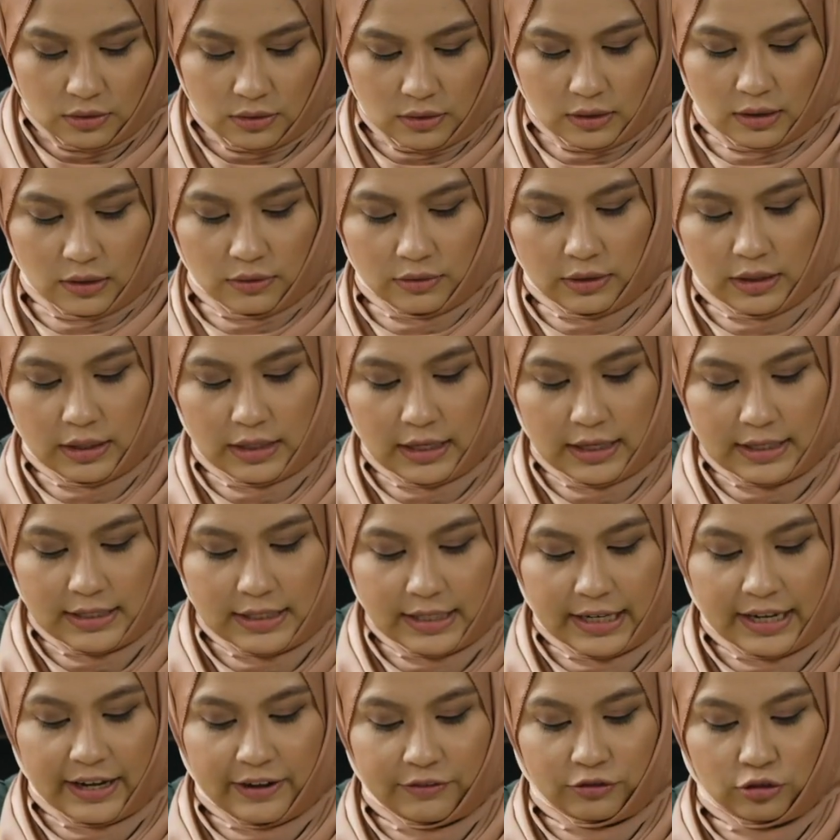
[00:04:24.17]
Now, it
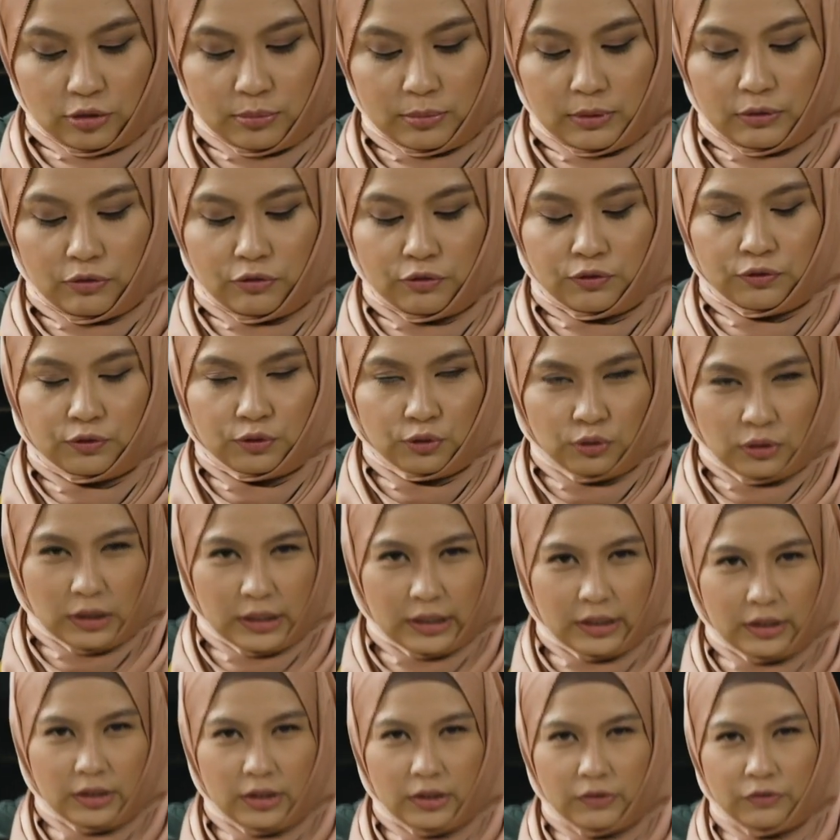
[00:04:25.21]
doesn't have to be
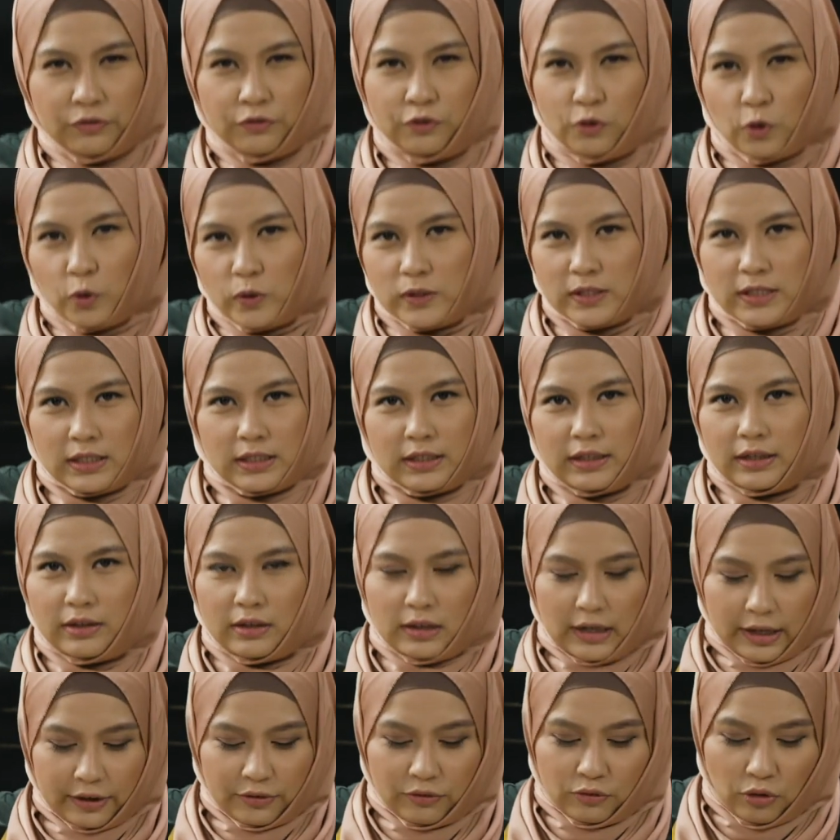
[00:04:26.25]
fully
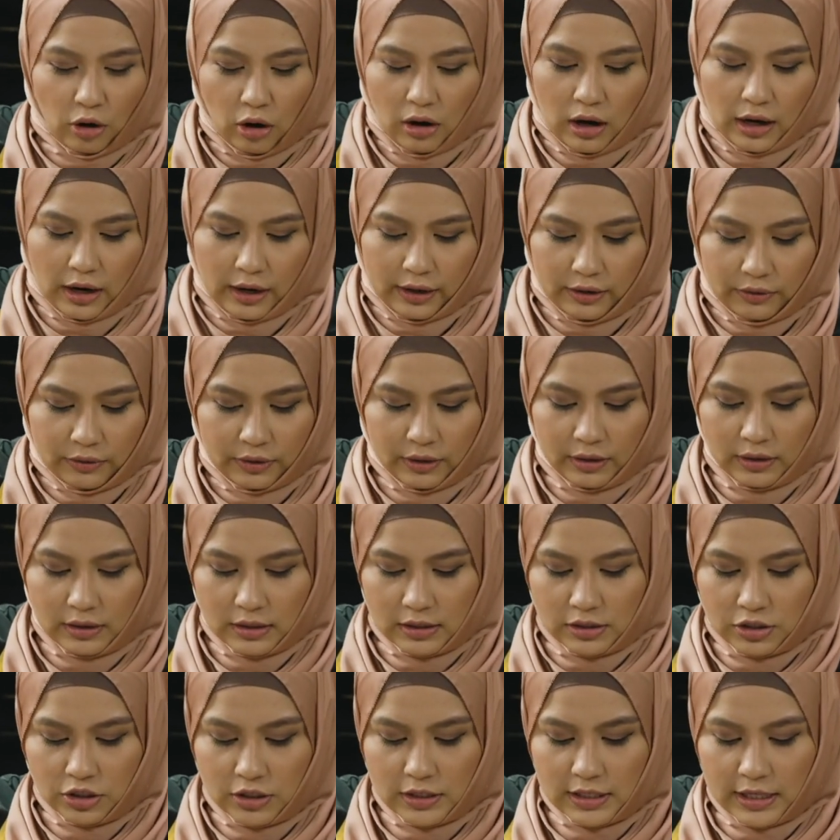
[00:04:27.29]
frozen like rock hard, okay?
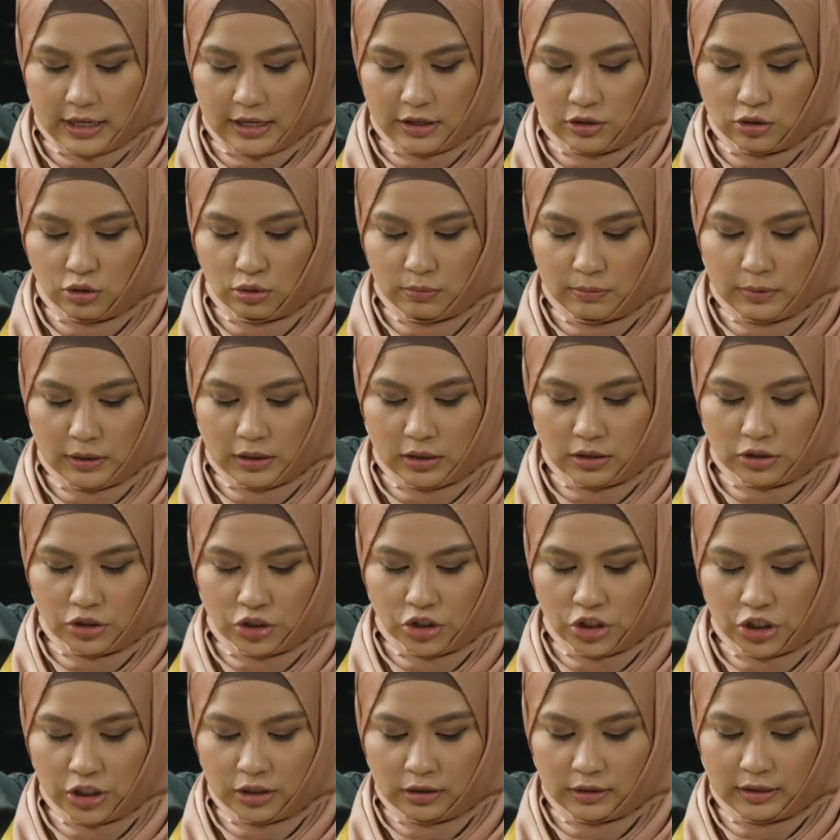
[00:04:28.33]
It just has to be
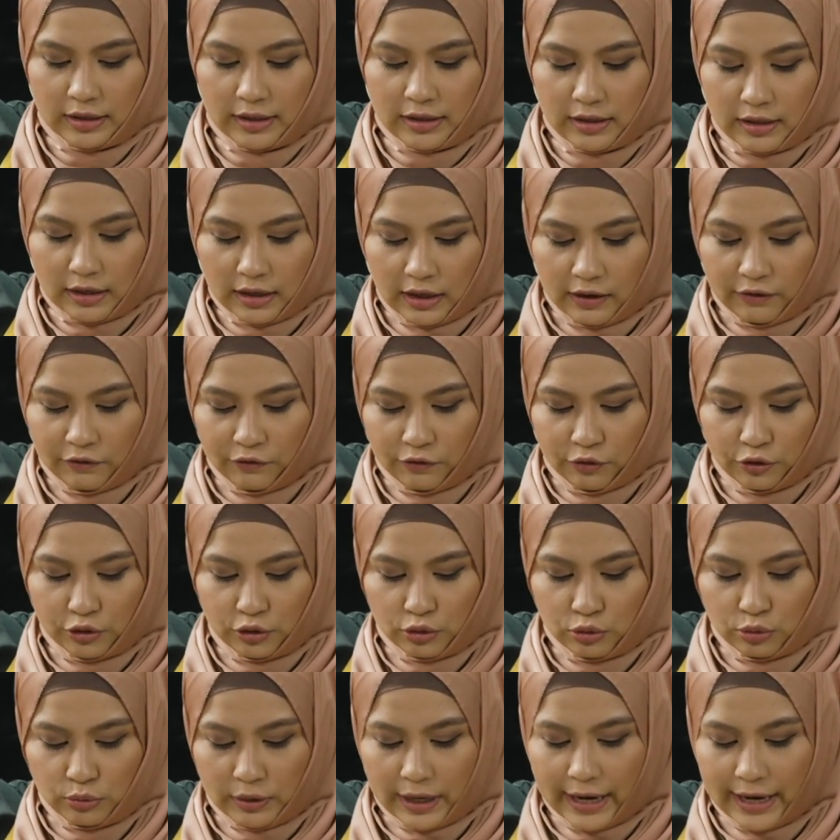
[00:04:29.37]
chilled enough for
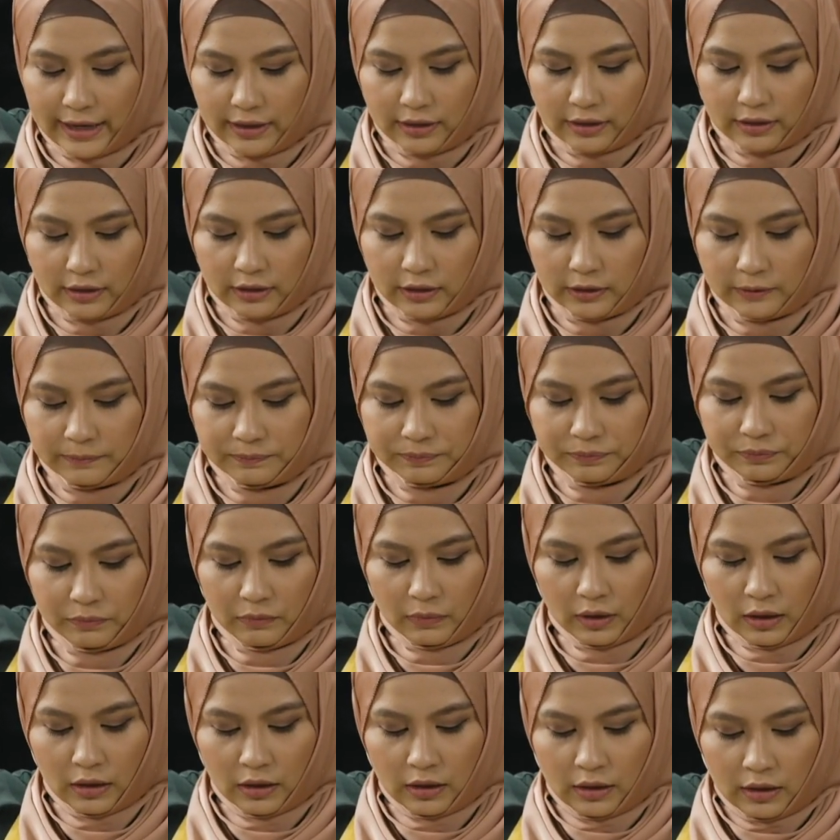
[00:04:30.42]
you to handle
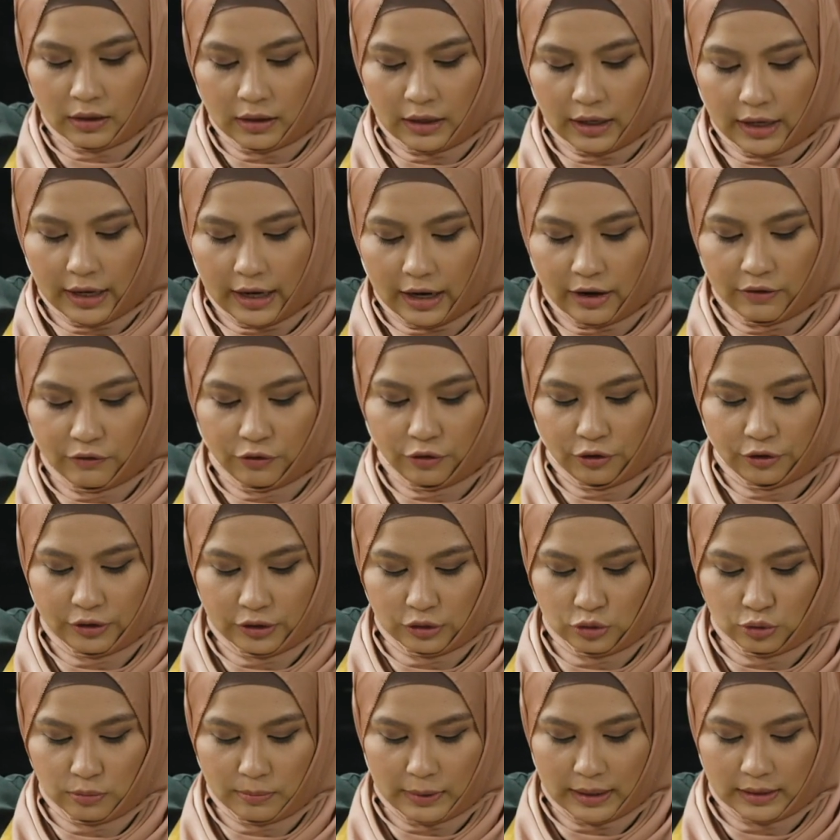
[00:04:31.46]
and for
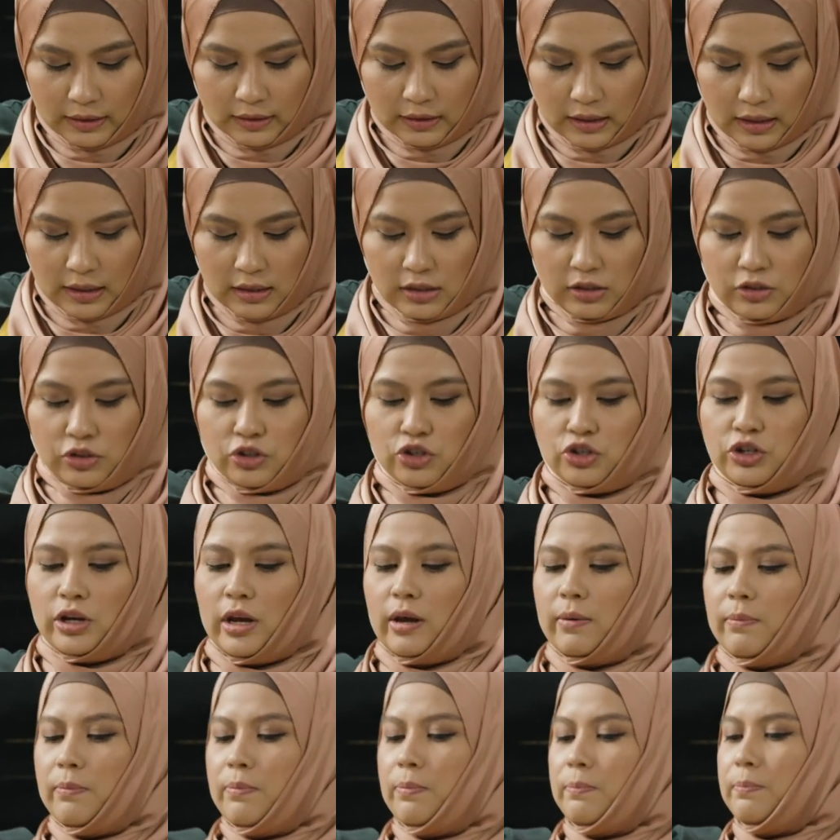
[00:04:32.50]
it to maintain its
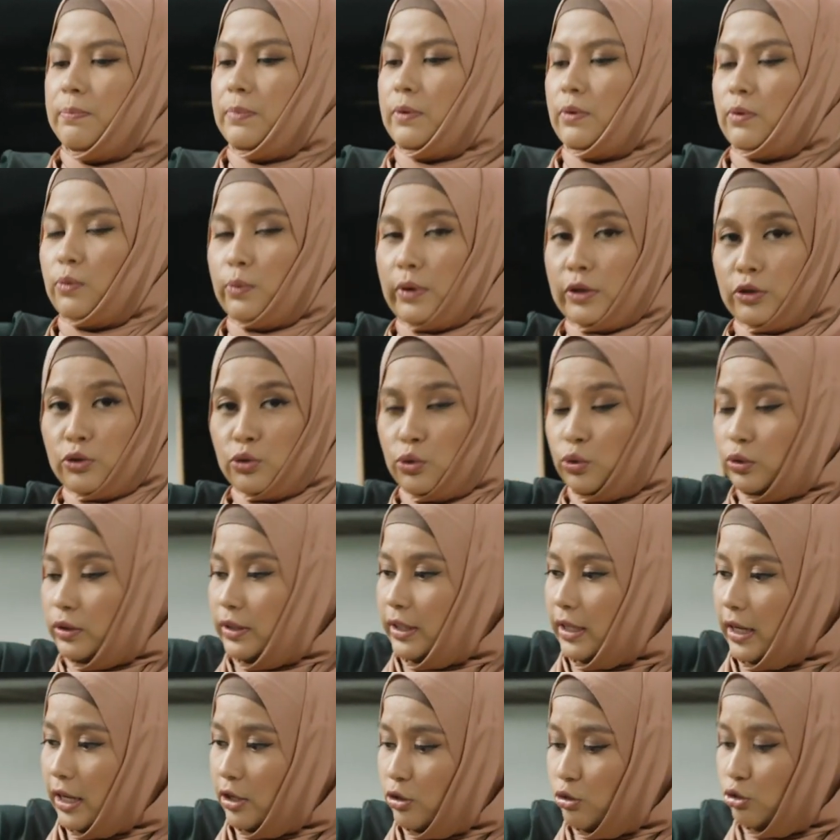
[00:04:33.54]
shape when you hold
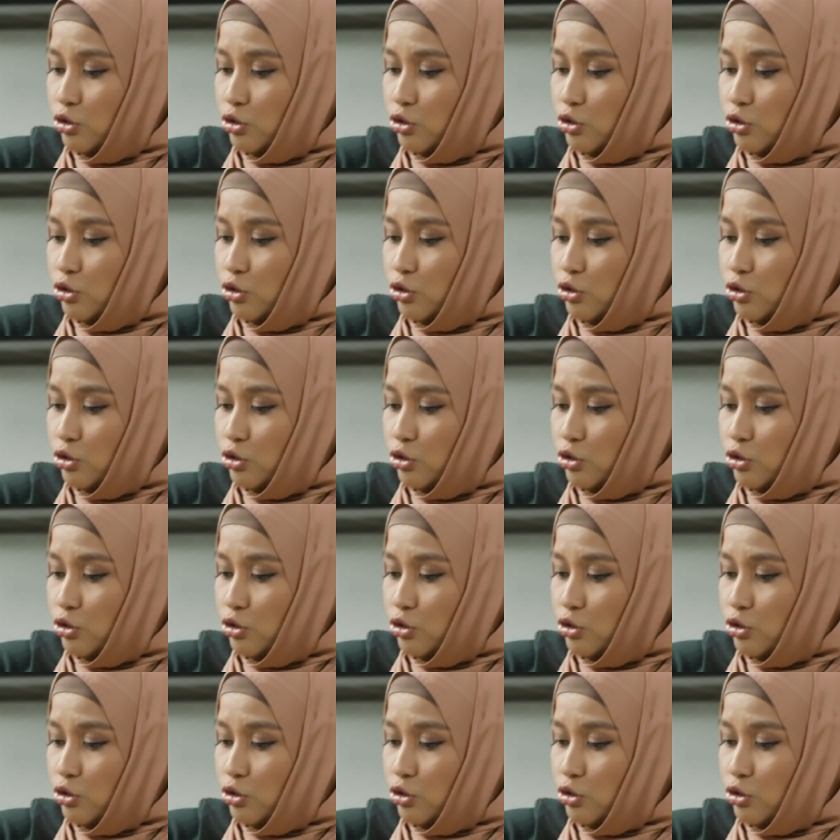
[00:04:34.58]
it and